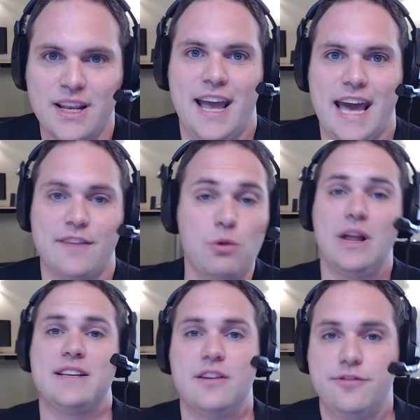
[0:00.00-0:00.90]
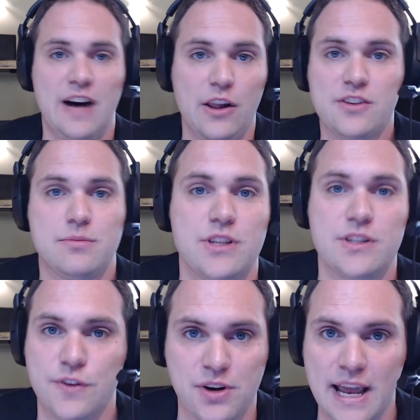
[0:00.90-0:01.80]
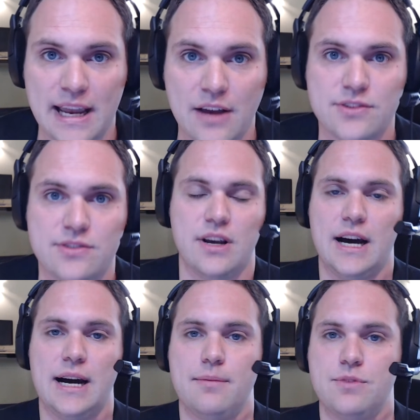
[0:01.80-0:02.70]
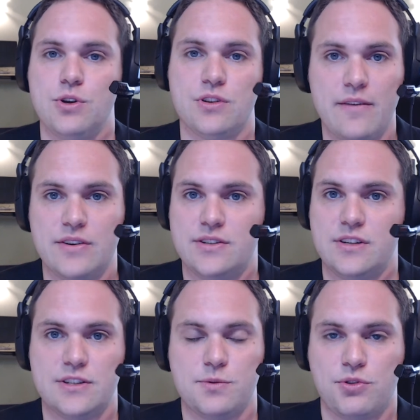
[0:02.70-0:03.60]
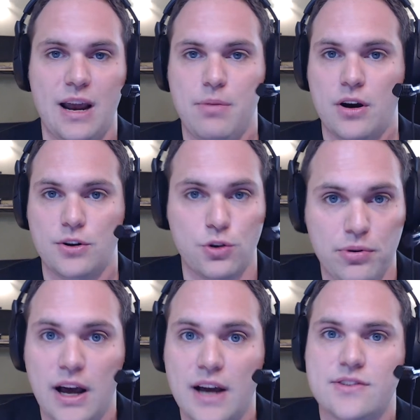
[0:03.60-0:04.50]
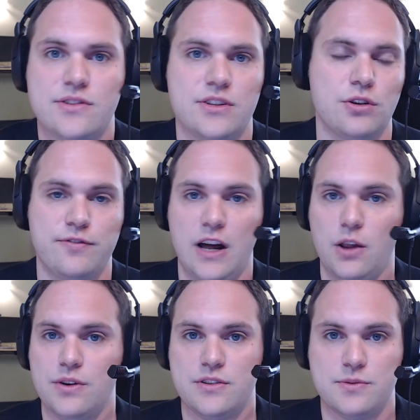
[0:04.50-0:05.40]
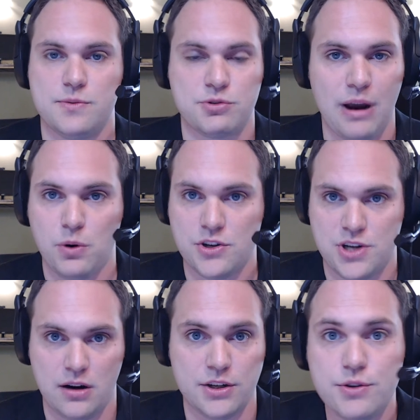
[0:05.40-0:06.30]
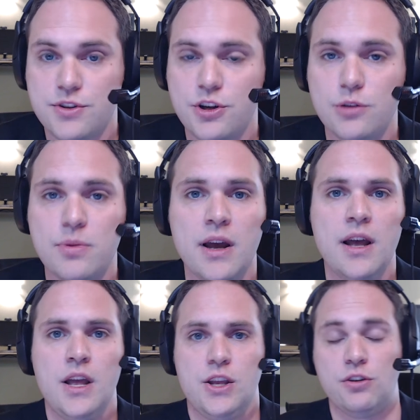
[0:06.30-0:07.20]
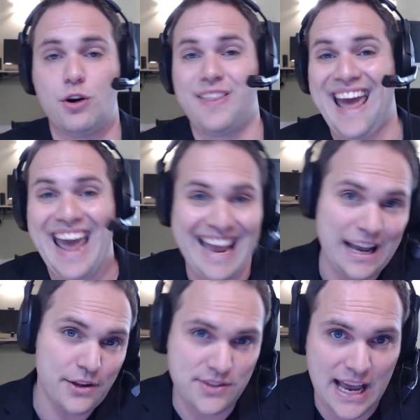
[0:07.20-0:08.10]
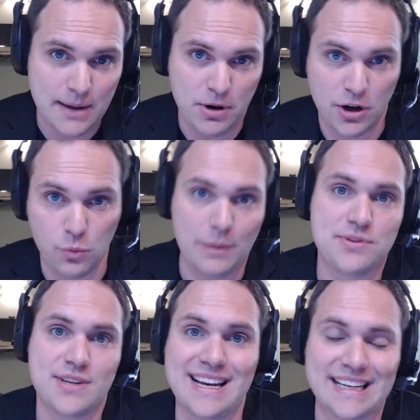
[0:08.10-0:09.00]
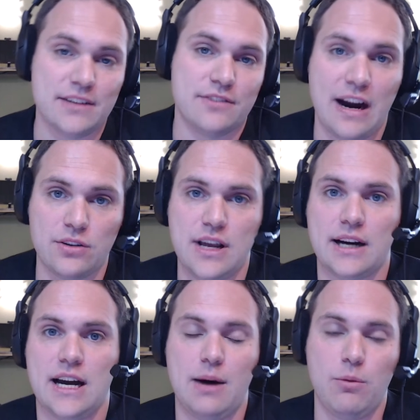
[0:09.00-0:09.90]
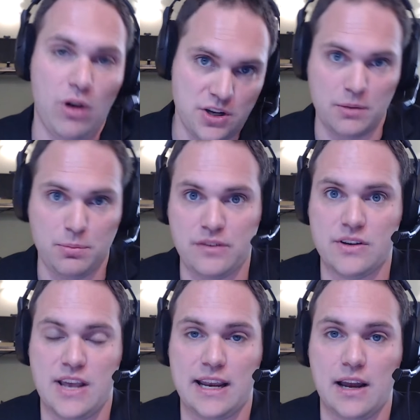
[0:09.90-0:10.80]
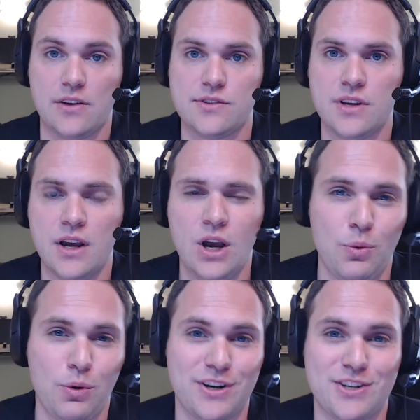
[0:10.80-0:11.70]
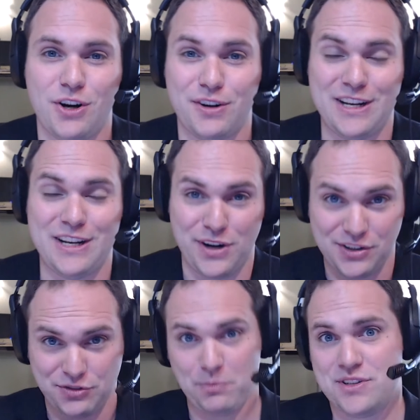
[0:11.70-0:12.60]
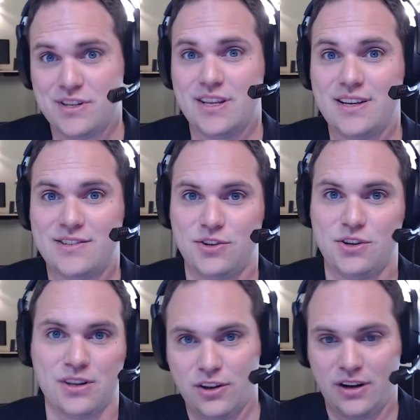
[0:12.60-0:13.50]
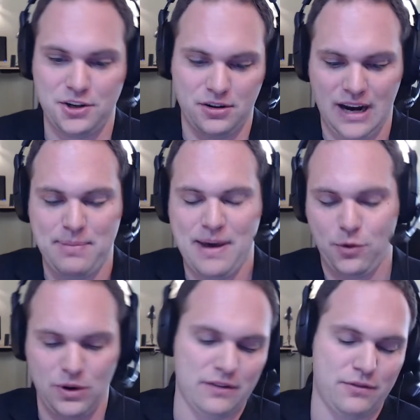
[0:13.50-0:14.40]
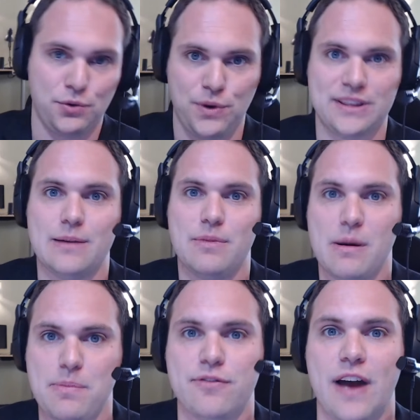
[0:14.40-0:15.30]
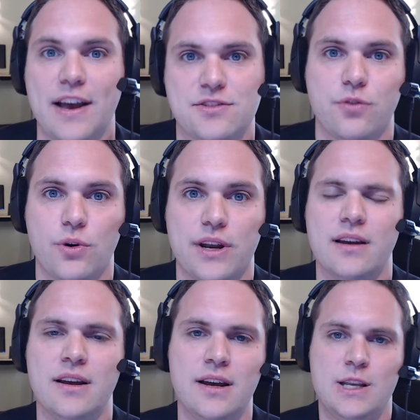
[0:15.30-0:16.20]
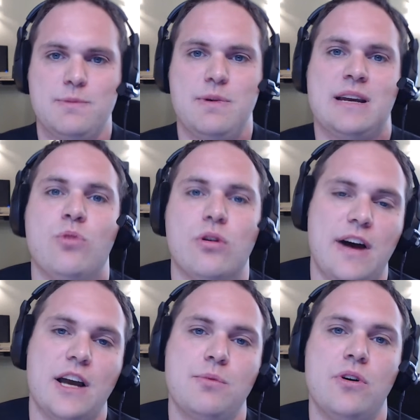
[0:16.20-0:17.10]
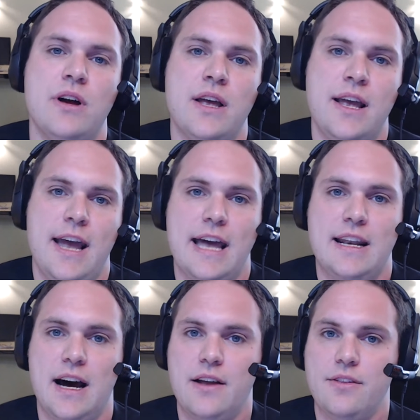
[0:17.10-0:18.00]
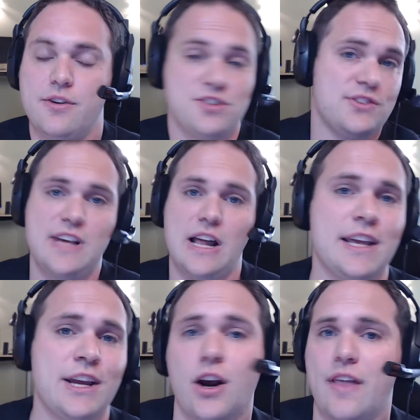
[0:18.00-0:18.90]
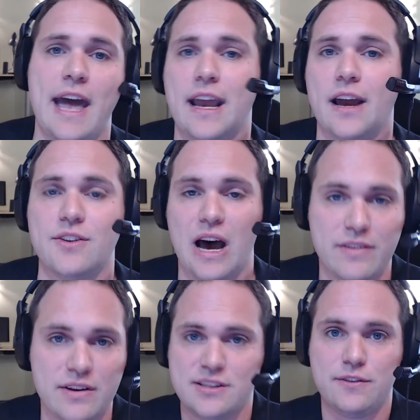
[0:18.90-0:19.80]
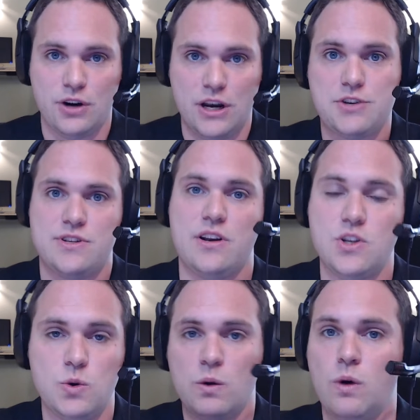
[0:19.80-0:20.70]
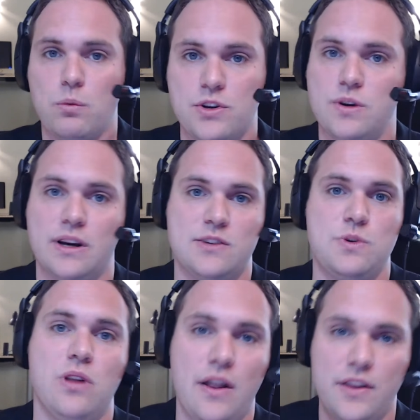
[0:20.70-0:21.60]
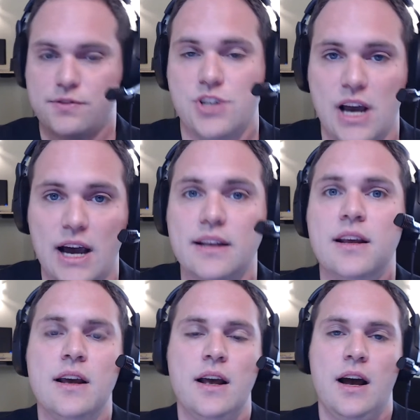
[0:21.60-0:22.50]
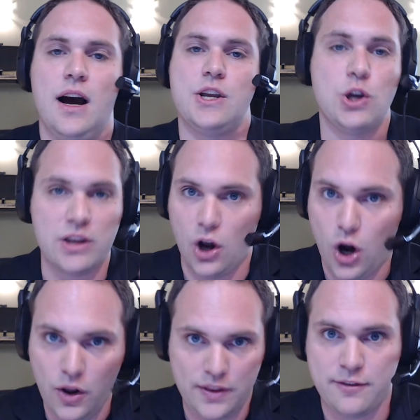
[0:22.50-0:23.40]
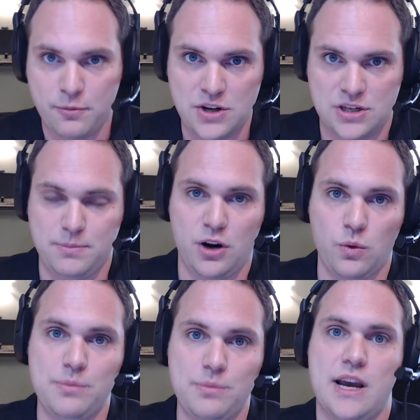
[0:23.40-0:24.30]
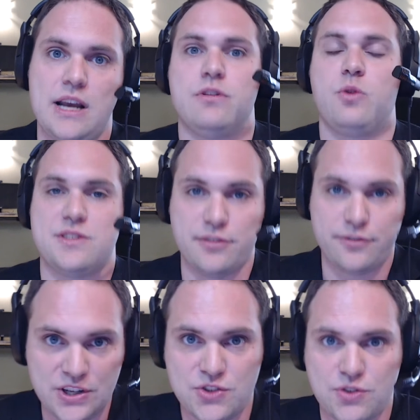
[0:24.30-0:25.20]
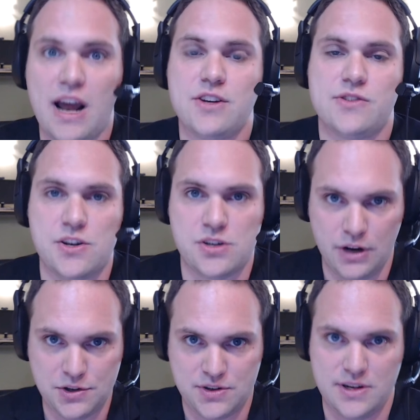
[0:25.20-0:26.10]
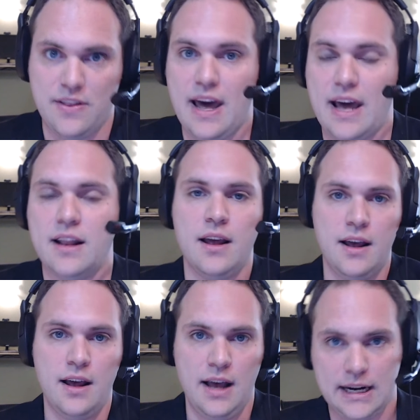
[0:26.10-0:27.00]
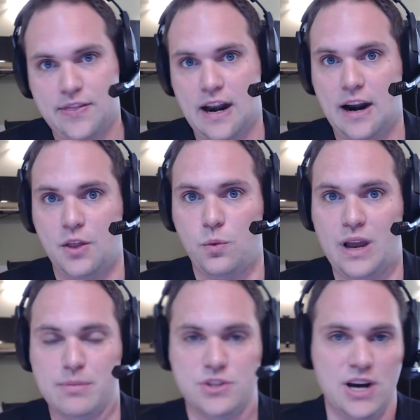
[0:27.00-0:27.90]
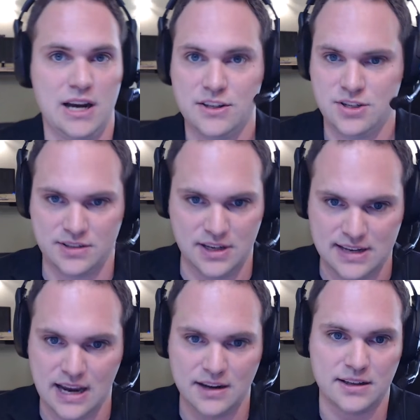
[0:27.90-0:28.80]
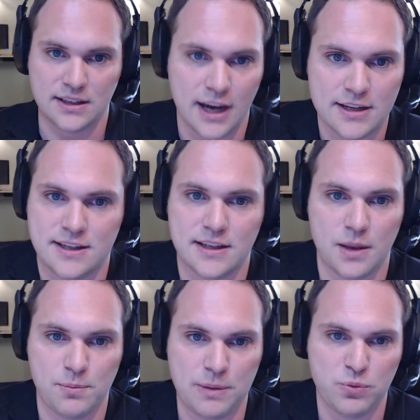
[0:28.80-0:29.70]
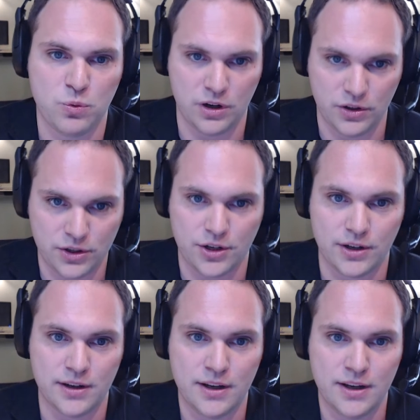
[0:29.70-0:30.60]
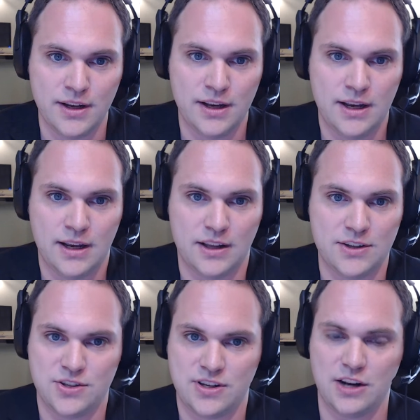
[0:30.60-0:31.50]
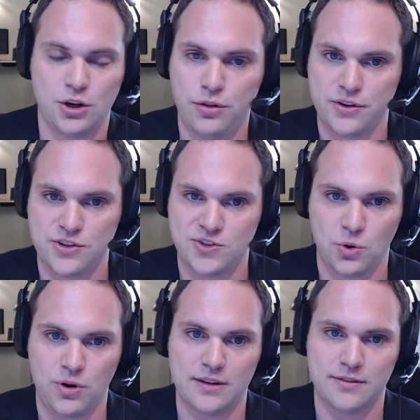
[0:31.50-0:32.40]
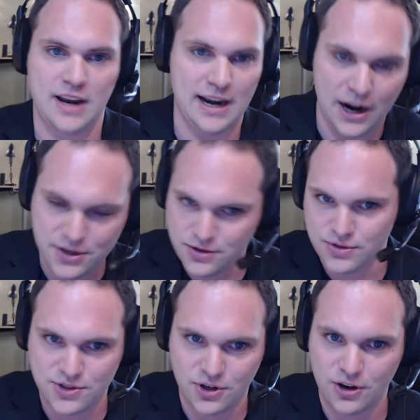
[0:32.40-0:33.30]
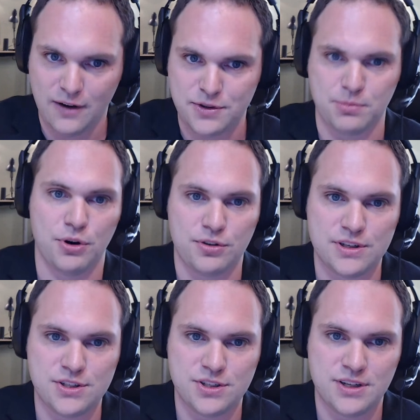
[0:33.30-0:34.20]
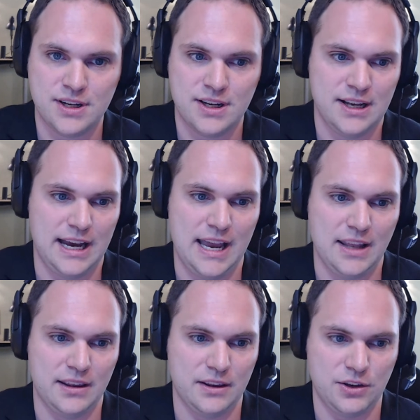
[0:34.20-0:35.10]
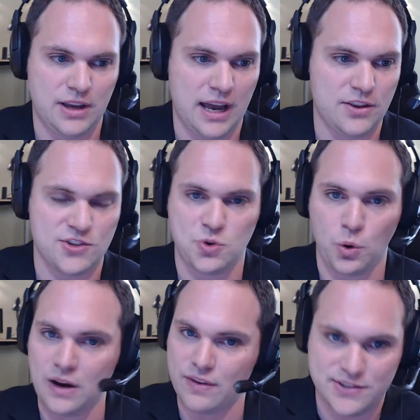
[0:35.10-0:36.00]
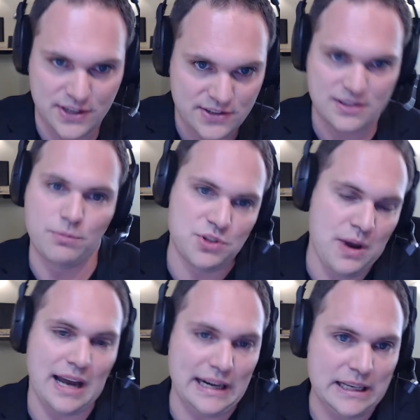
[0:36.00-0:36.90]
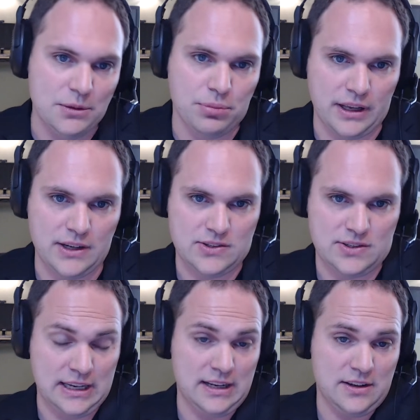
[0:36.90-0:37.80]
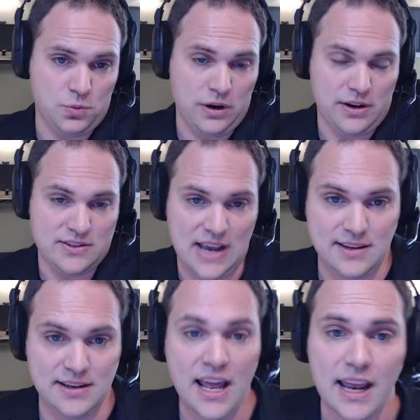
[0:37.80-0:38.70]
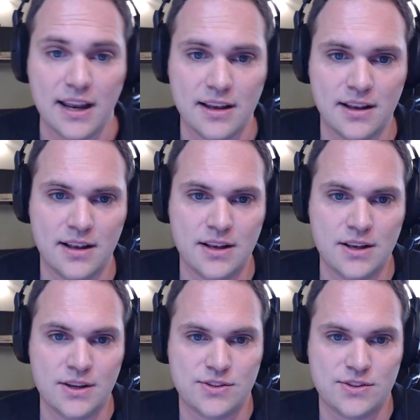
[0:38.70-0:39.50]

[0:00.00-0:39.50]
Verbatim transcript: And if anyone would like to follow some of these future Hangouts, um, you can obviously subscribe on Google Plus. You can follow us and subscribe to our channel on YouTube. You can go to the Hangouts tab on our website, getvyral.com, watch all the previous Hangouts. We're going to start getting transcriptions of these so you can look on your iPad or whatever and read them. It might be faster for you to make them more valuable. And uh, there's no selling here on the Hangout. So obviously, if you're interested in doing what we're doing, because we do a lot of this for John, uh, you can go get all the information up on our website and request a free strategy session if you're interested in that. I'll get that out of the way. But John, let's just get down into the content and people want to learn. Let's just kind of go through the story of kind of how you started off with your brokerage and kind of the story of the systems you had to get in place to get it to where it's at today. Okay.